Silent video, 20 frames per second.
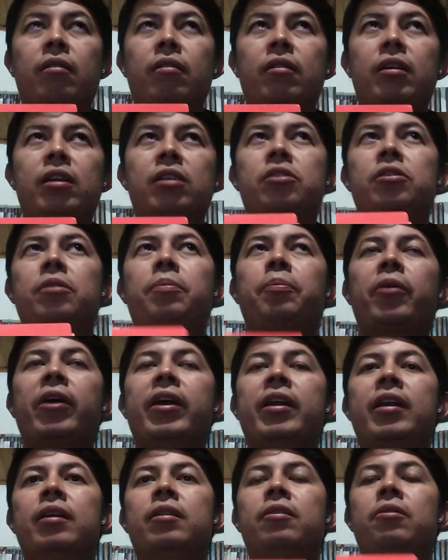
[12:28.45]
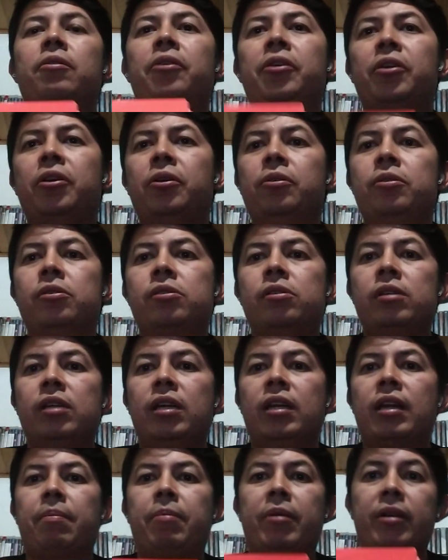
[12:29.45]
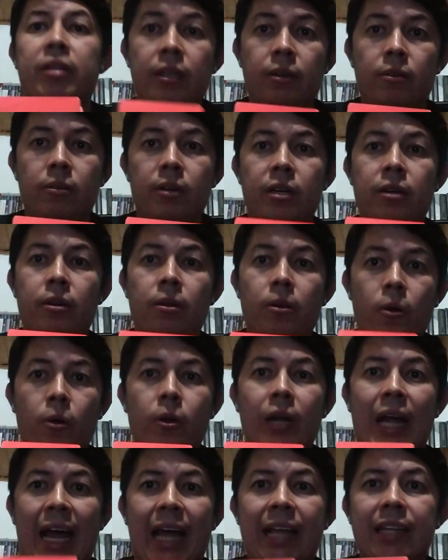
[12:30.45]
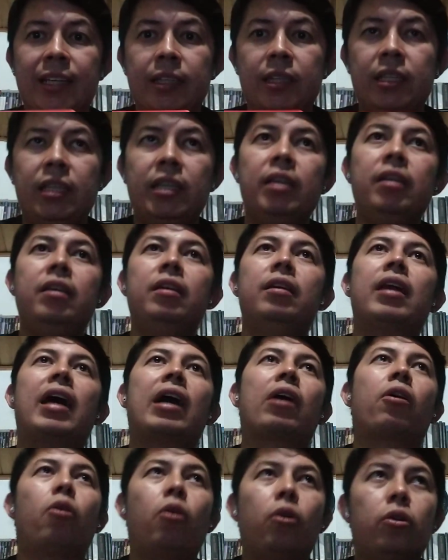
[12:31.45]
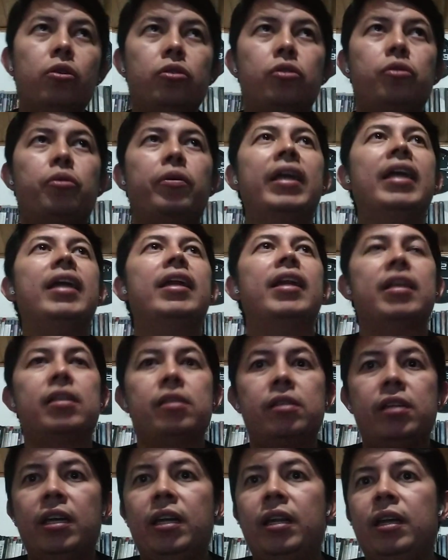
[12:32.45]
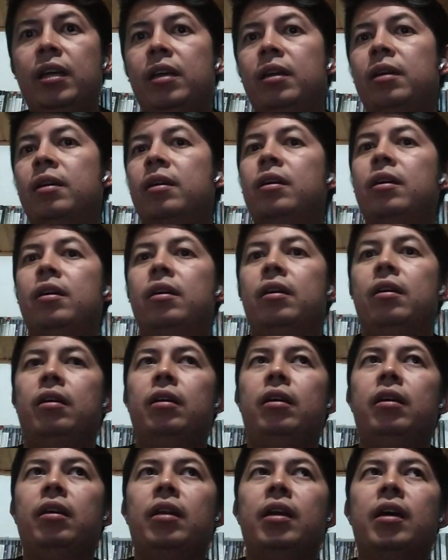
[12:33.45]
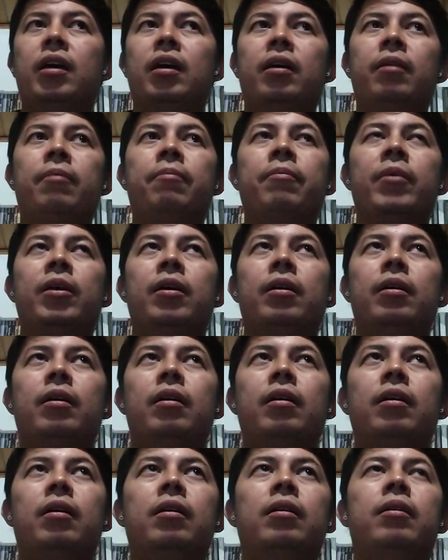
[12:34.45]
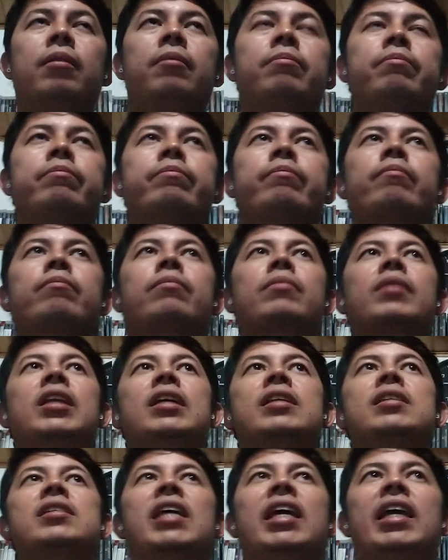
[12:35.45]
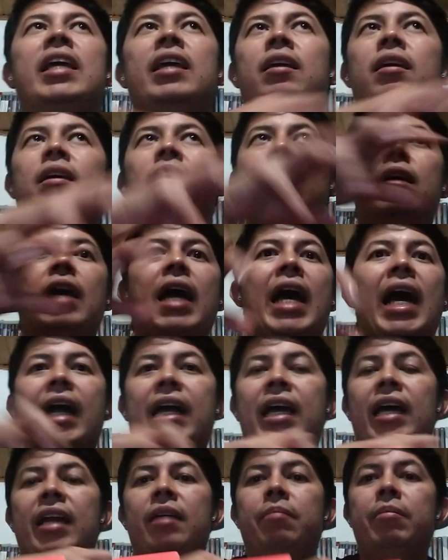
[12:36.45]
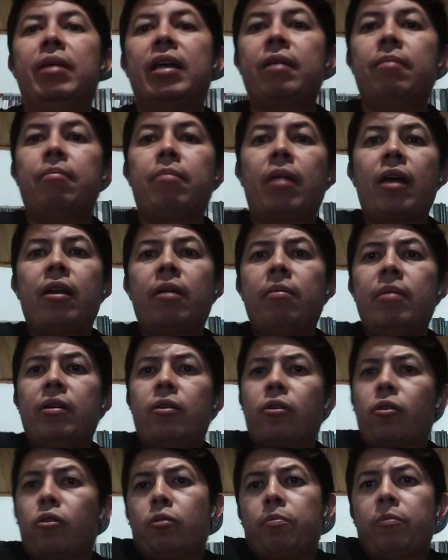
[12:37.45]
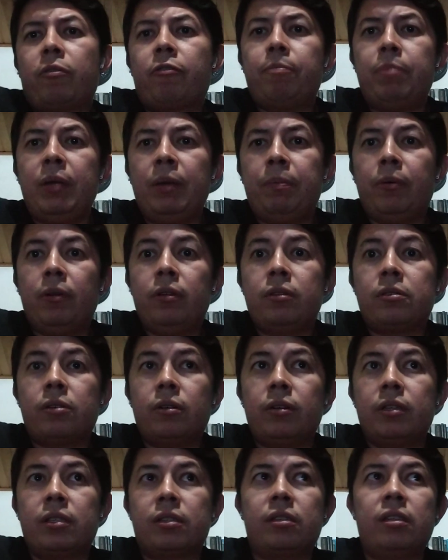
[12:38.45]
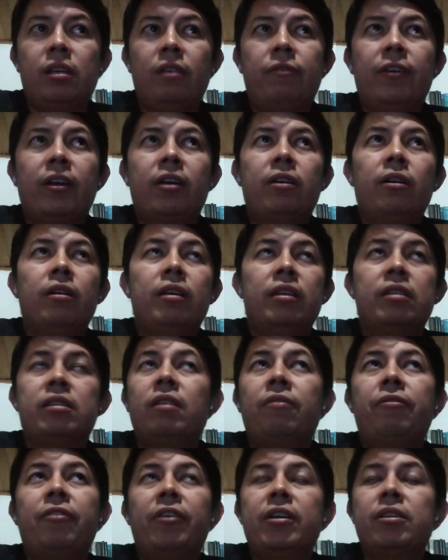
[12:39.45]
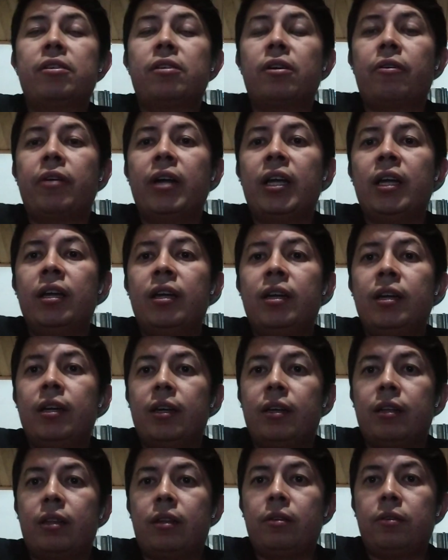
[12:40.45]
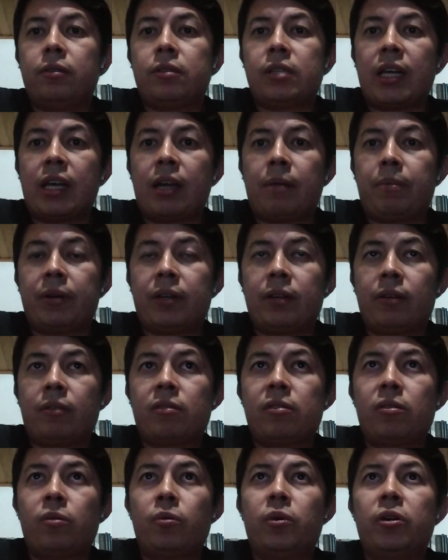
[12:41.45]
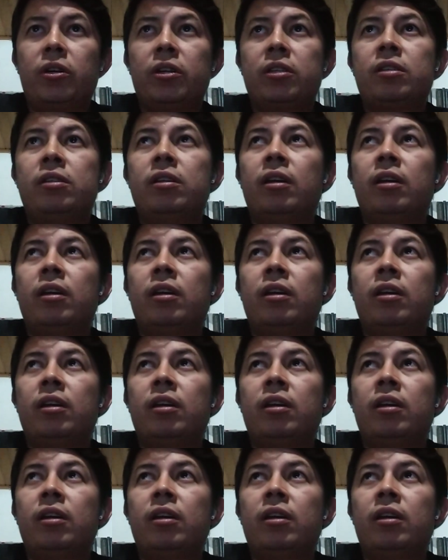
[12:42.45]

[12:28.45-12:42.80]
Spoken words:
interpreted or used in a particular locality, in a country, in a city, in a let's say academic environment or group of people. So it's different, to say a particular word,